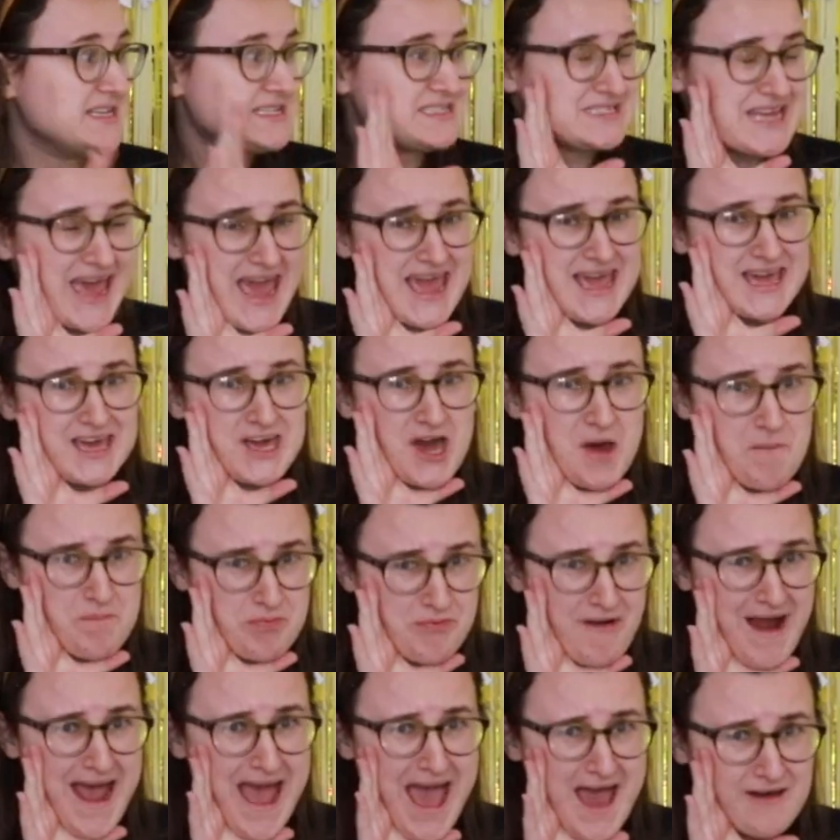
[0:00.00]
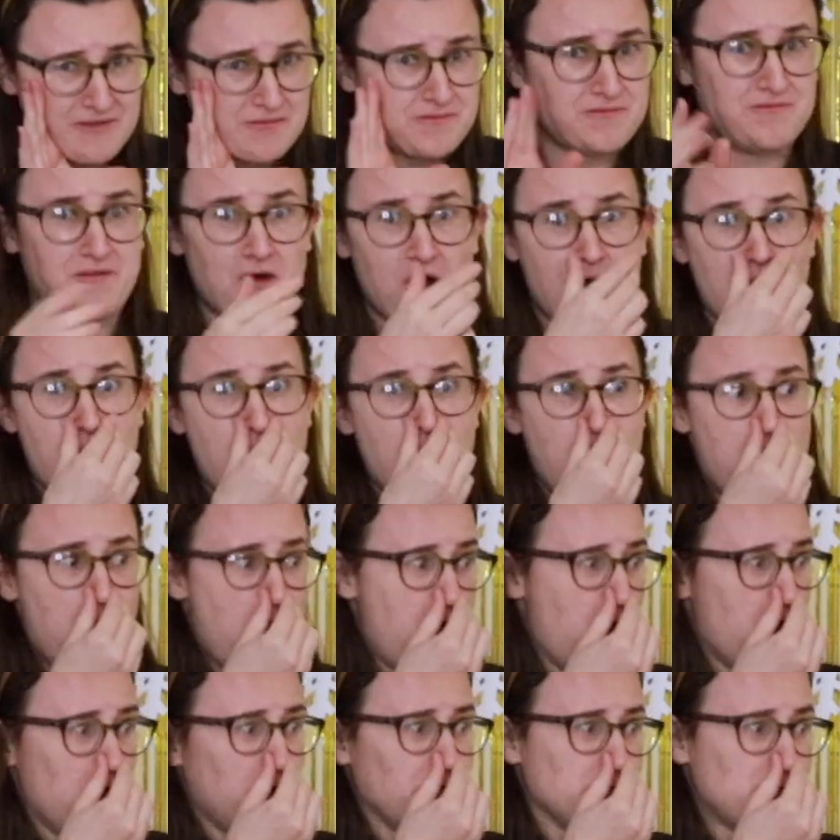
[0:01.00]
Take a breath!
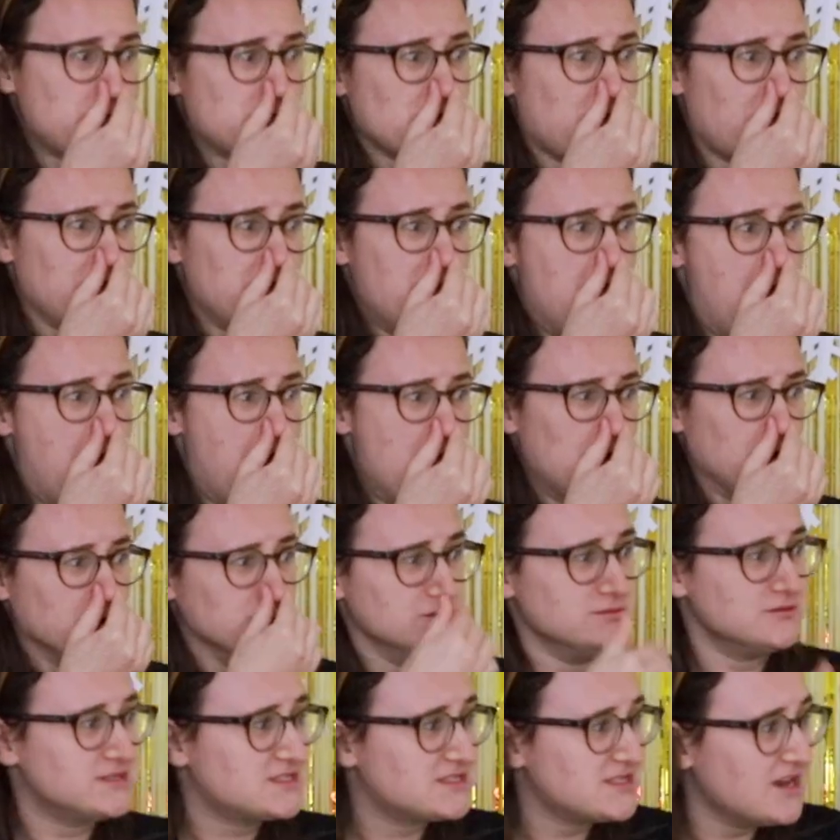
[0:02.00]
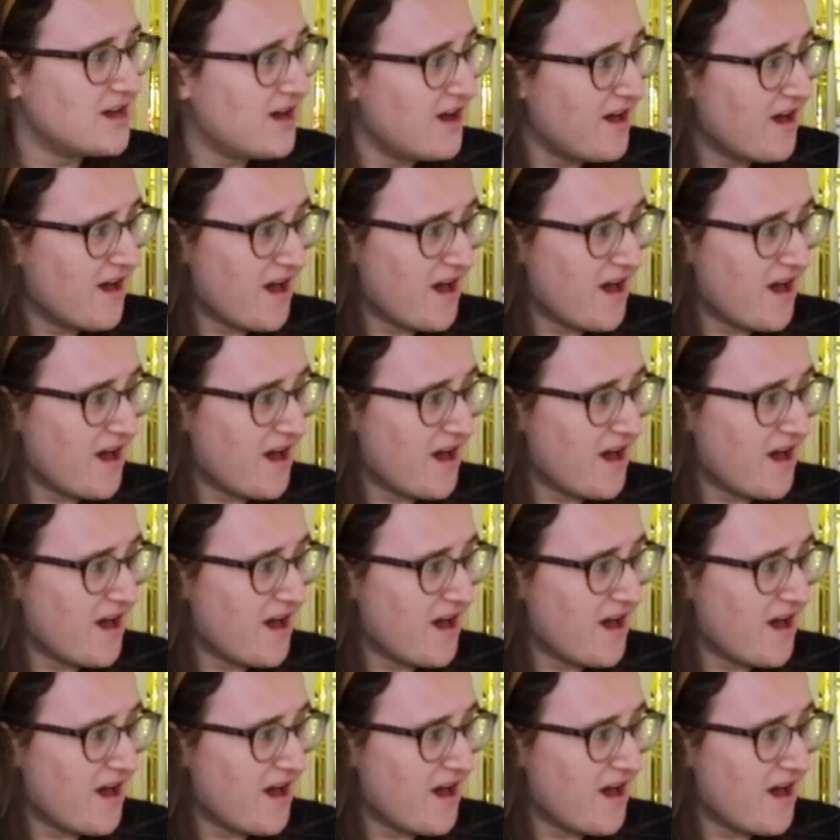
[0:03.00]
Hold your nose!